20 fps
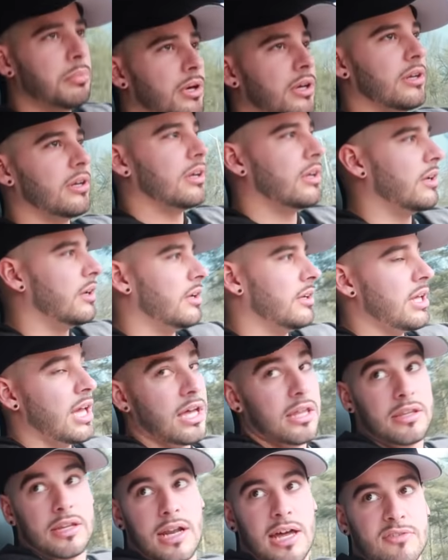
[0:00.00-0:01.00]
but uh,
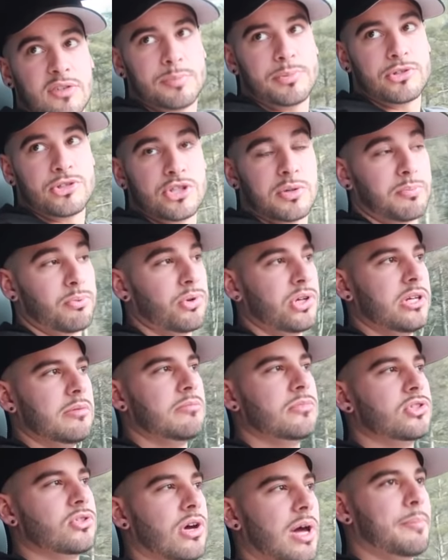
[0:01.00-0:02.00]
yeah then i have to put
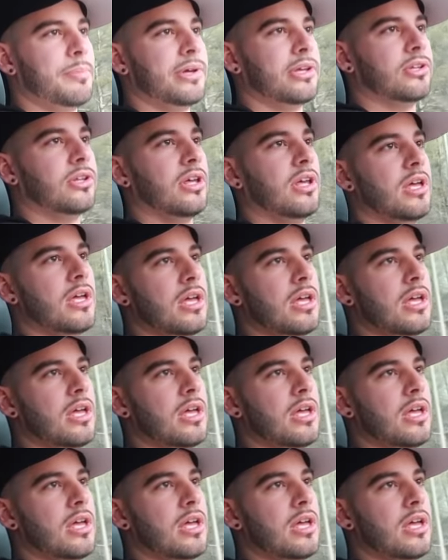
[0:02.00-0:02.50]
supreme so i paid